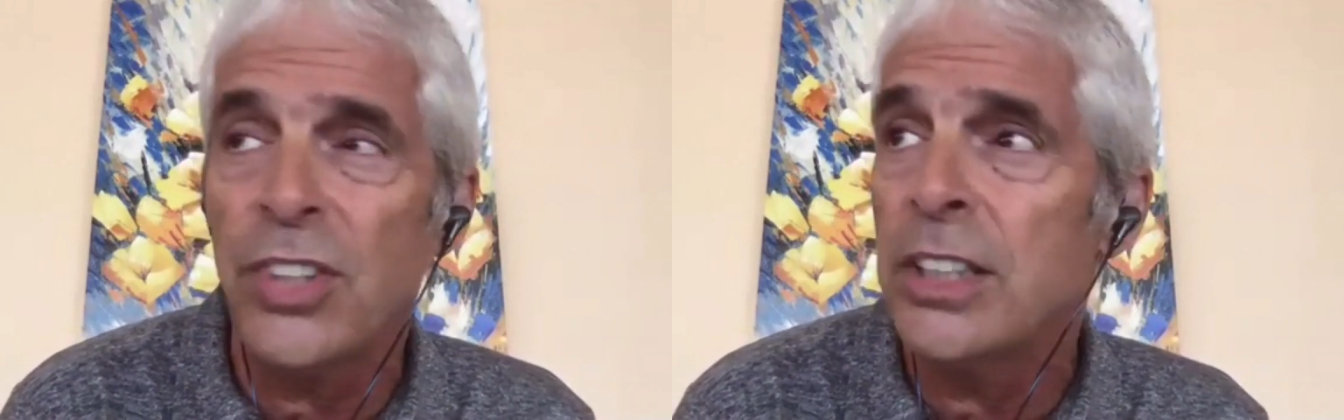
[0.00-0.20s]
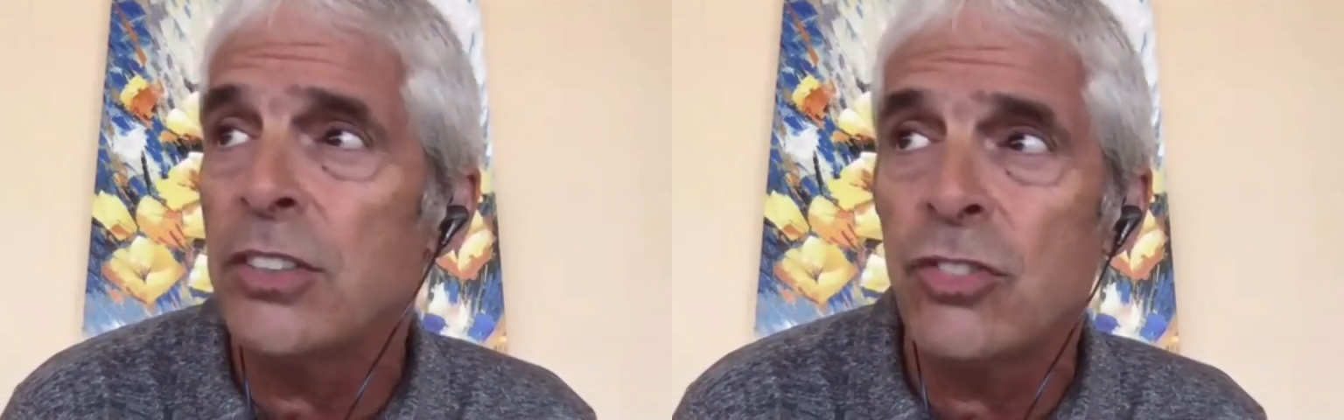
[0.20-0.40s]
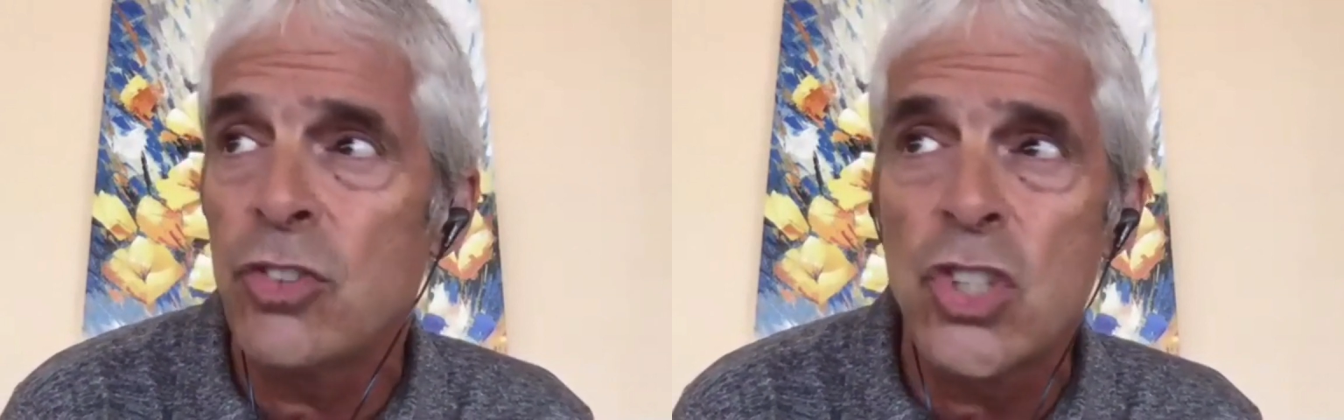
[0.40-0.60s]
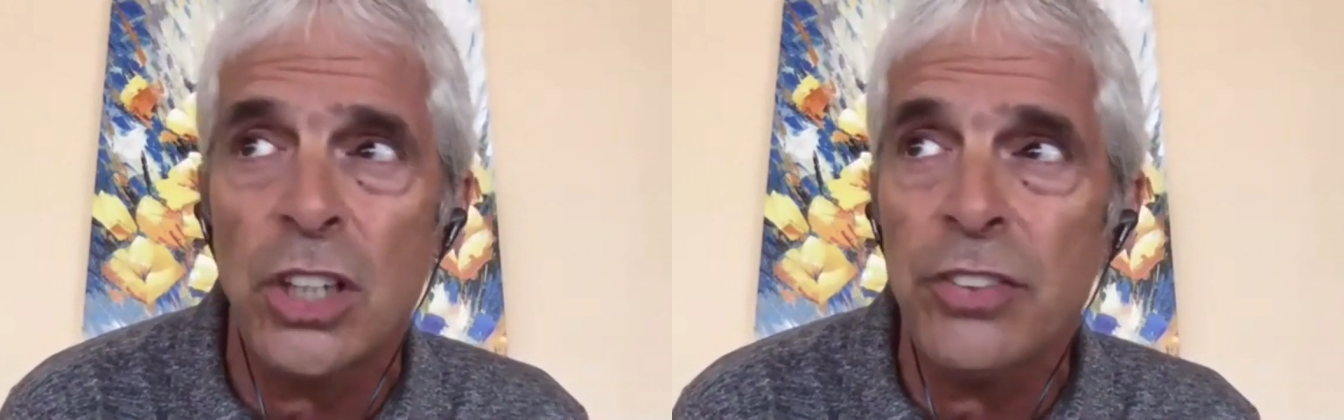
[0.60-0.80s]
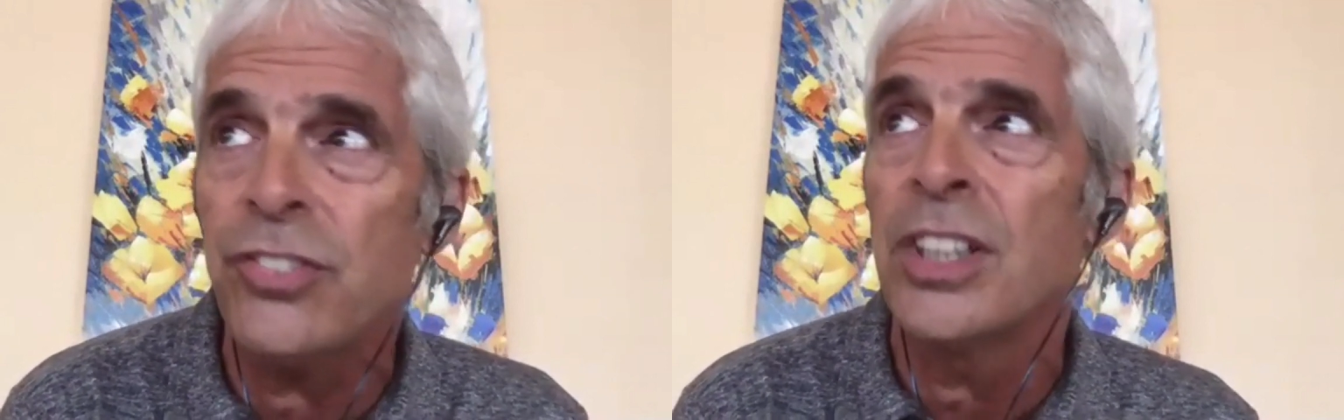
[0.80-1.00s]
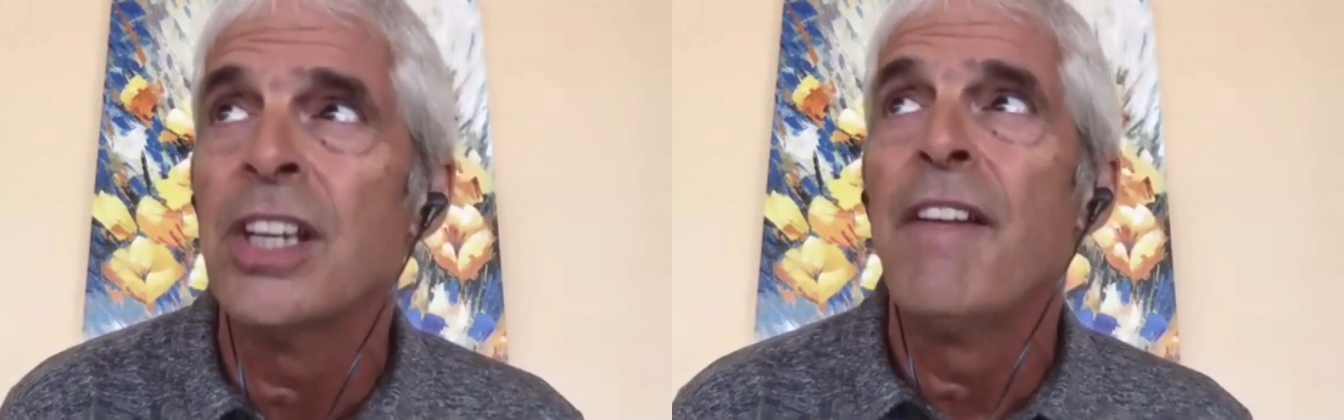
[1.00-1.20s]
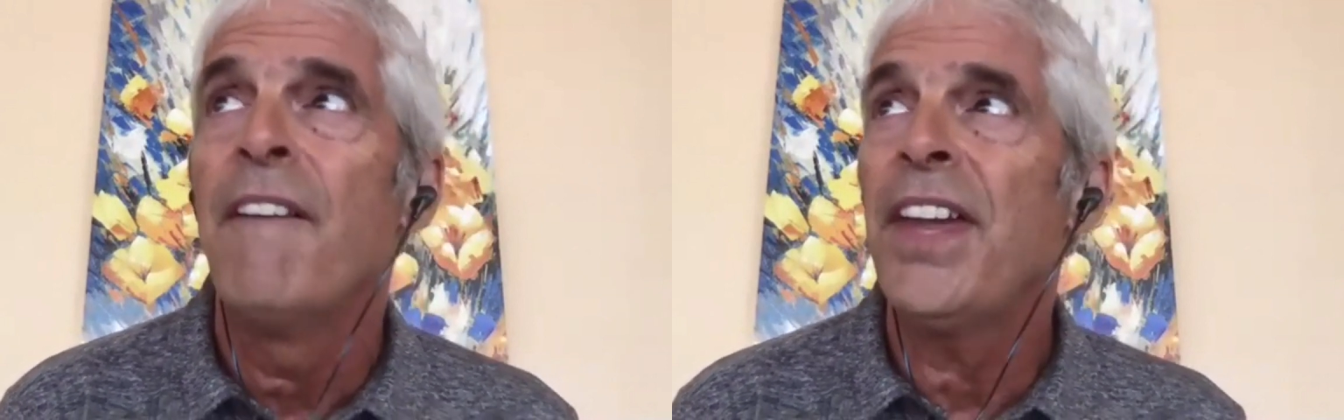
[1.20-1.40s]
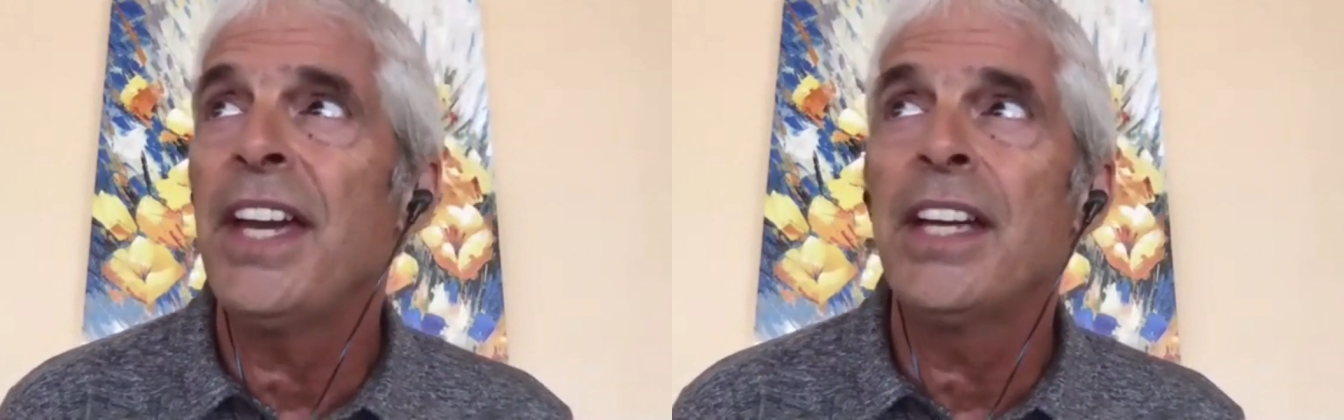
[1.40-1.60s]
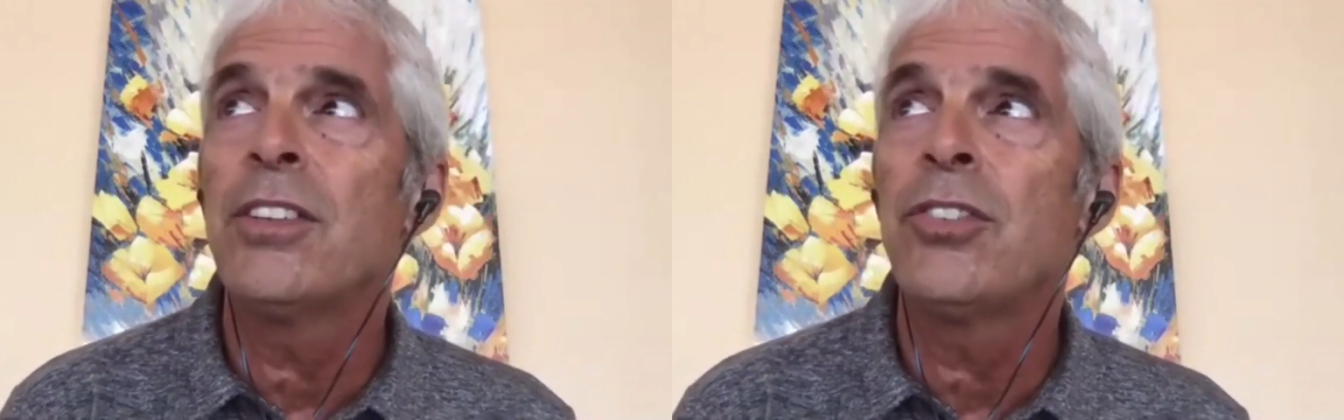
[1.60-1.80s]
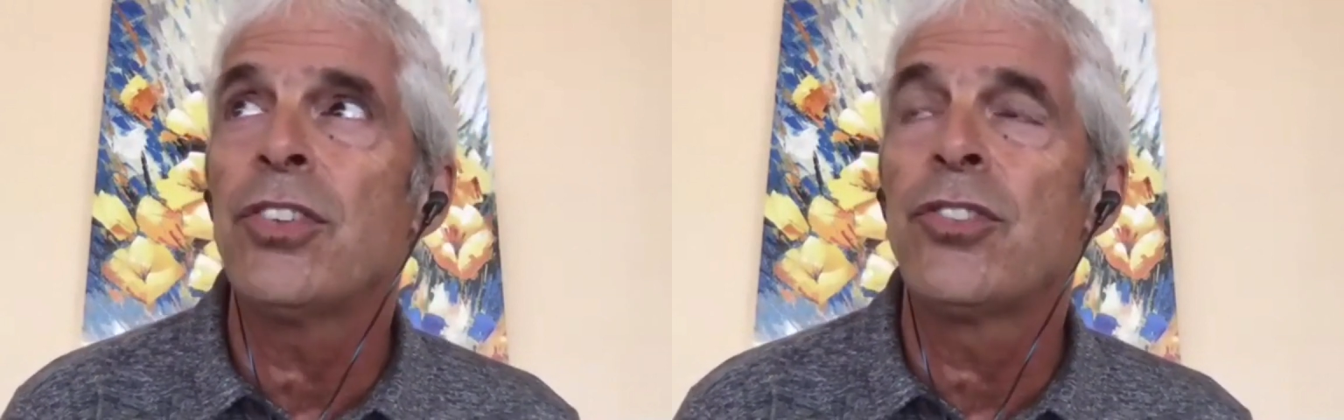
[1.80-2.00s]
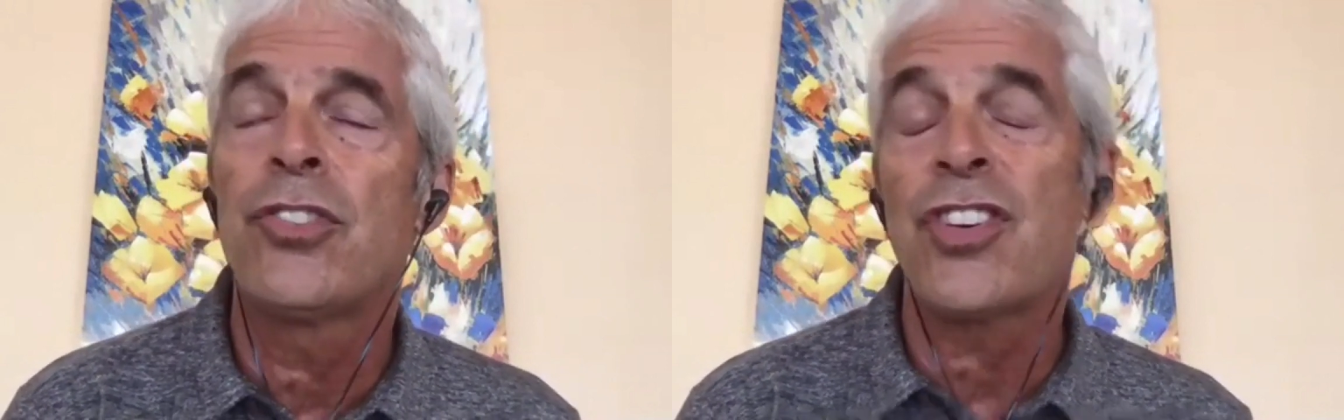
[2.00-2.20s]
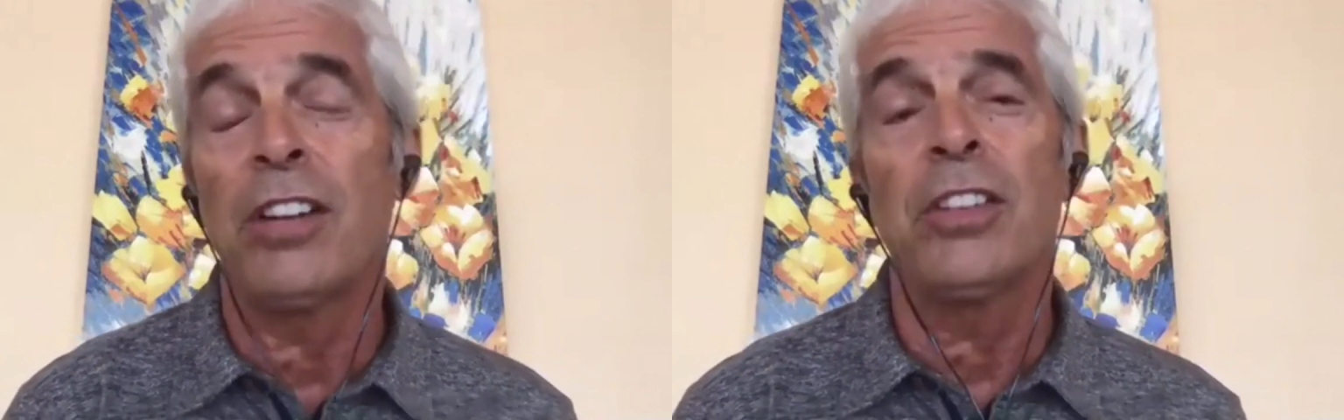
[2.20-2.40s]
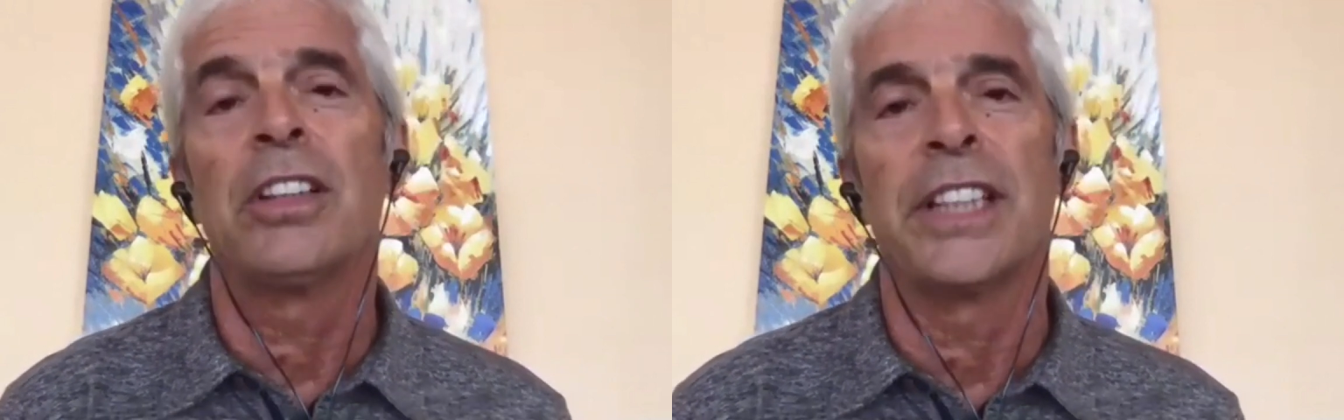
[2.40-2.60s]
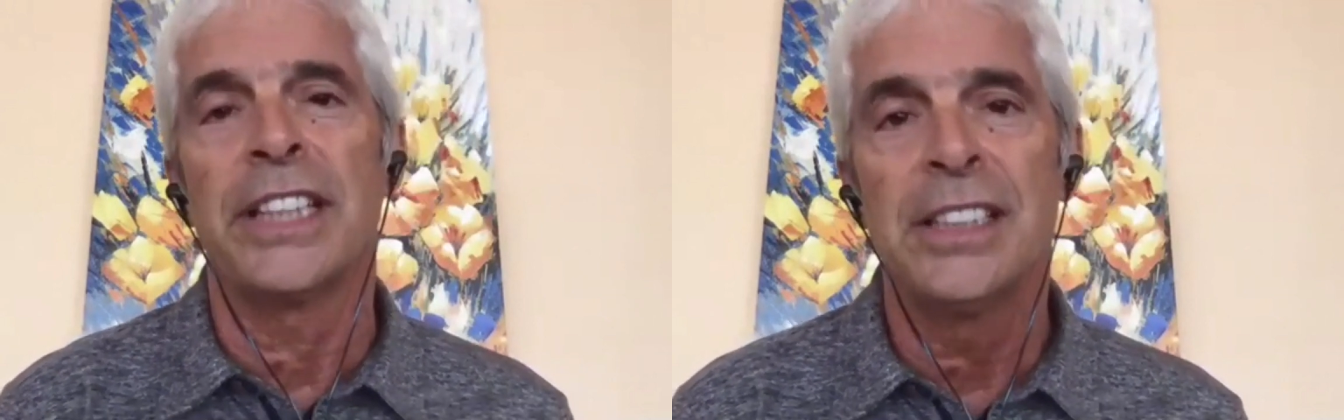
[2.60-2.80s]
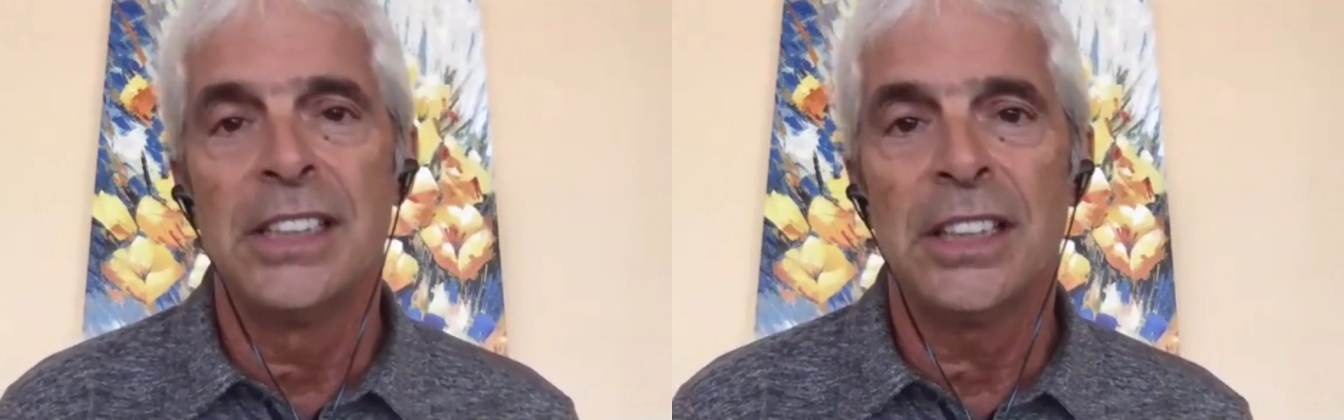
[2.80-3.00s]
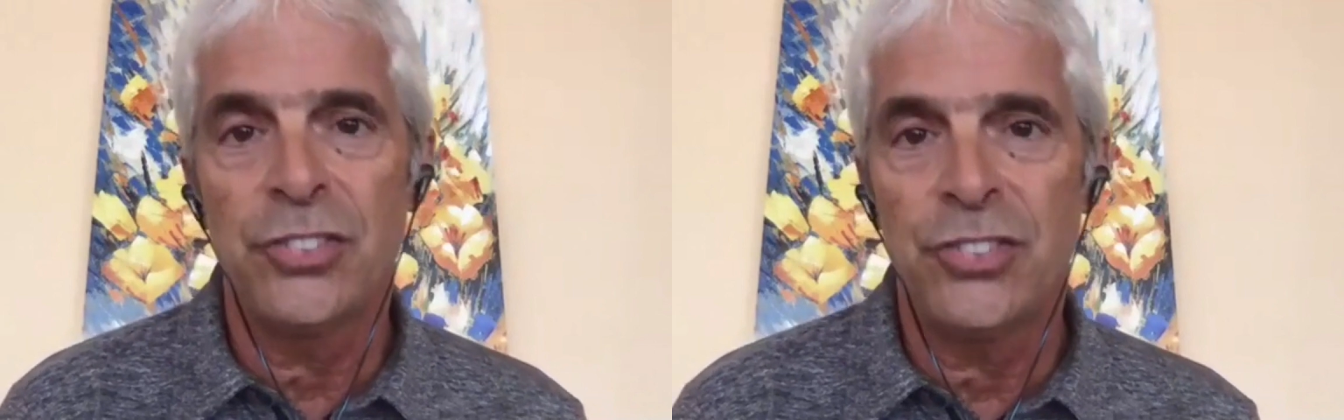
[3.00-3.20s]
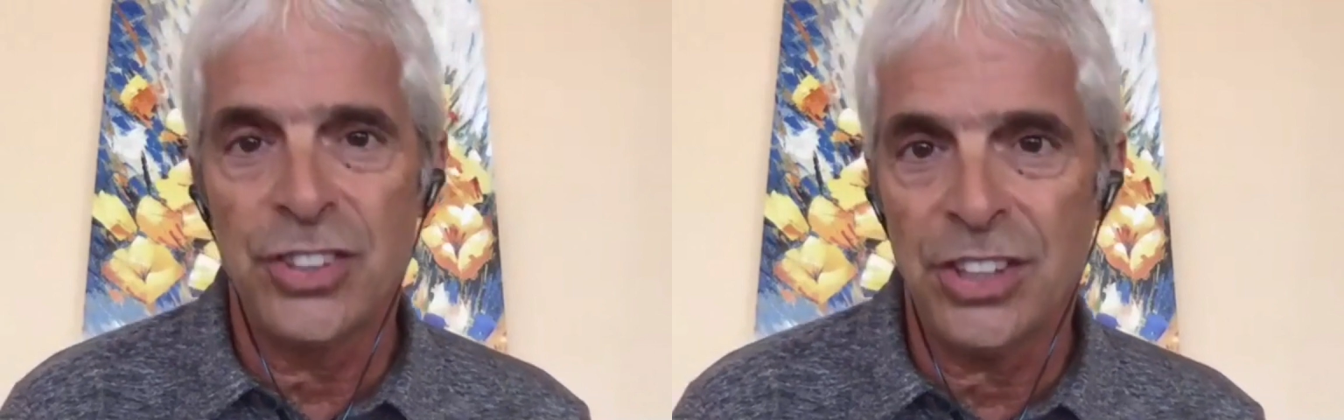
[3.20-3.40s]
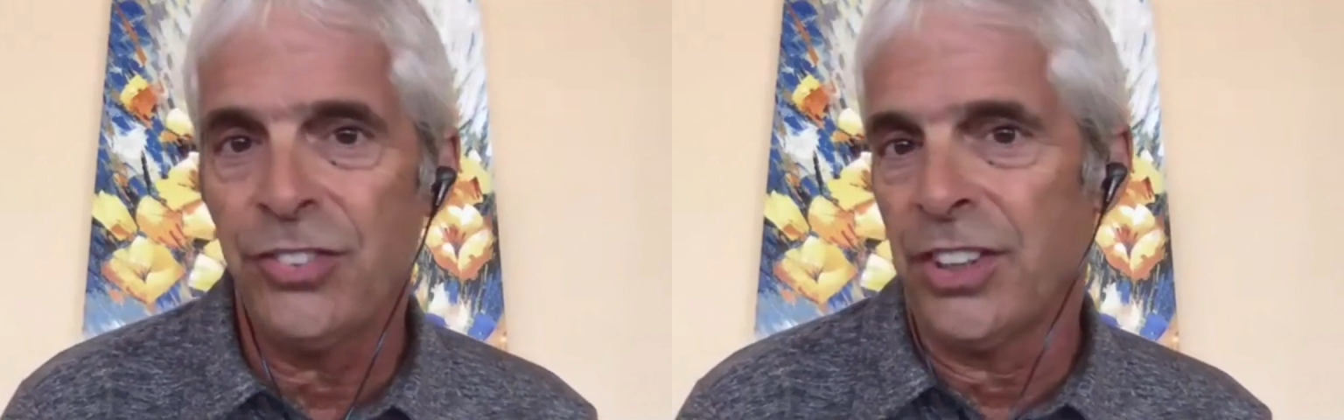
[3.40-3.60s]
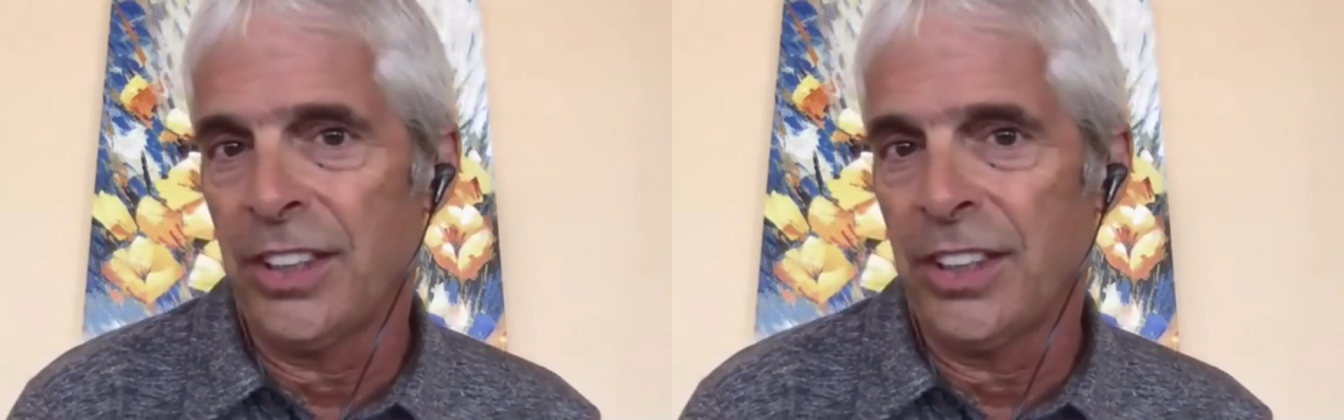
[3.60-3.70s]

And it's just as startling a statistic.